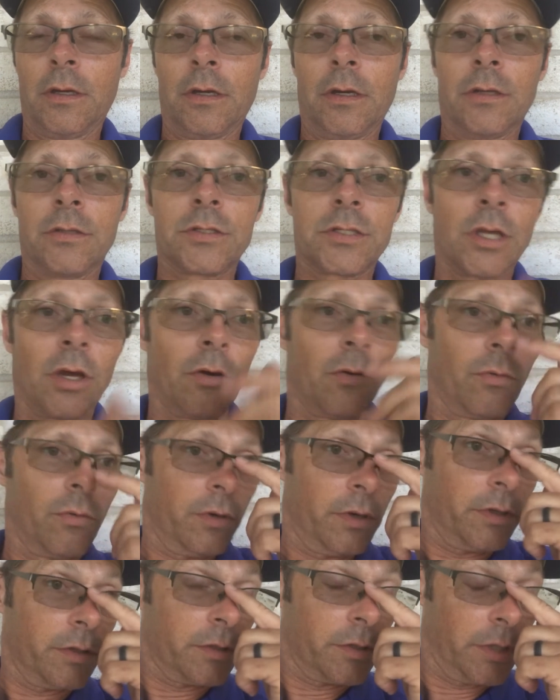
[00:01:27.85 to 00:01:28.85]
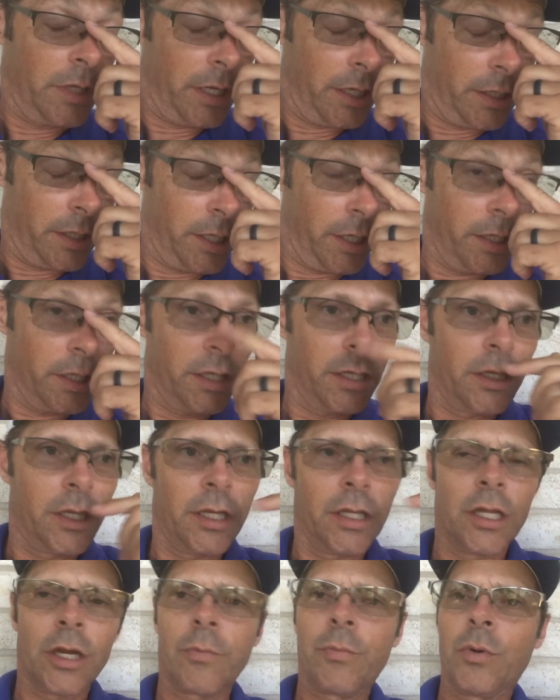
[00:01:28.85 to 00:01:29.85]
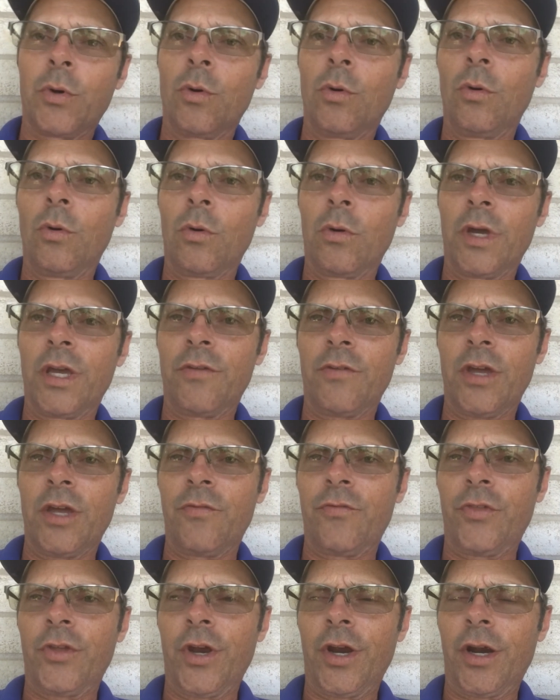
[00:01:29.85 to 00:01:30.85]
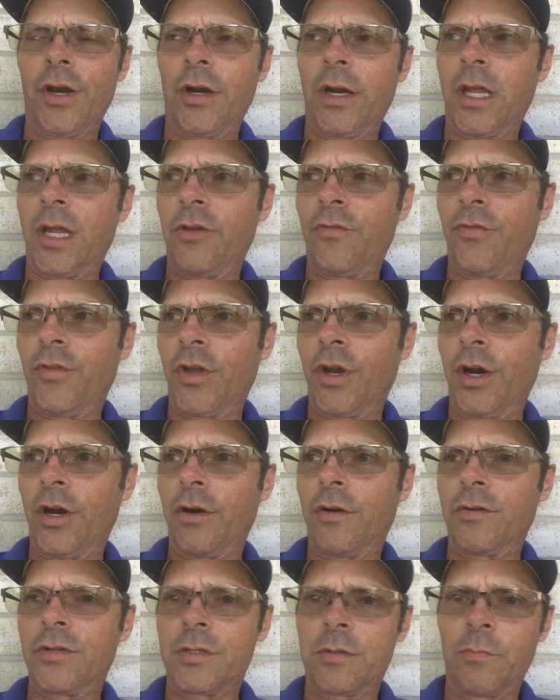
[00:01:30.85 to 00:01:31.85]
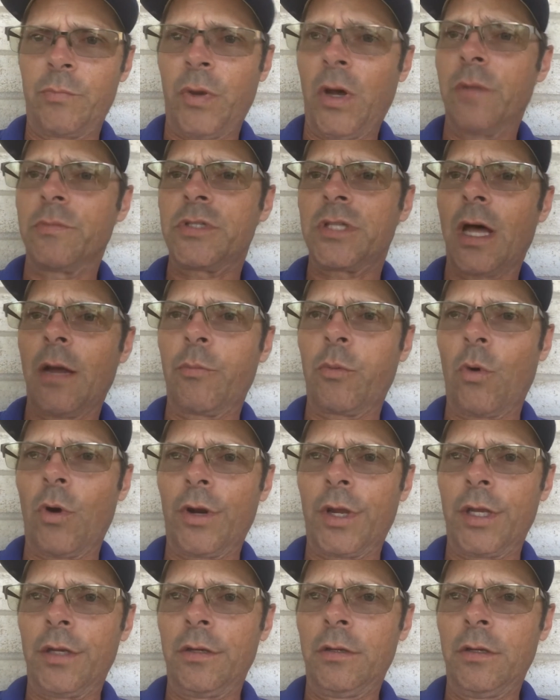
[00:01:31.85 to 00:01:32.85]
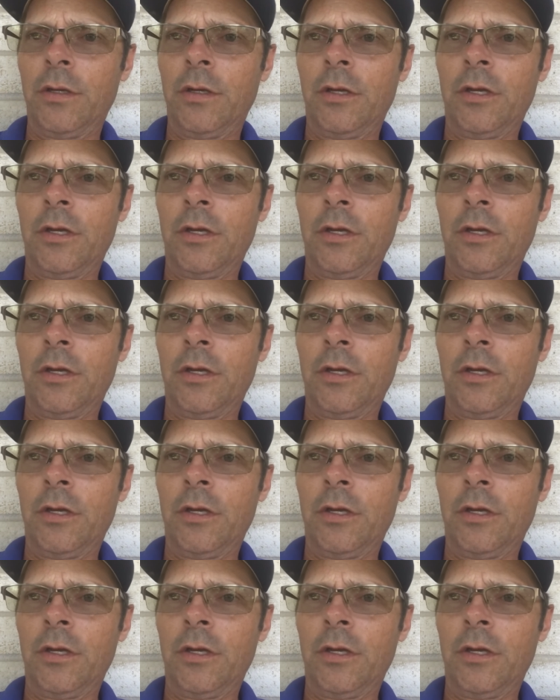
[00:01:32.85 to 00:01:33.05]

So did did did their pool if if their if their pump stopped working?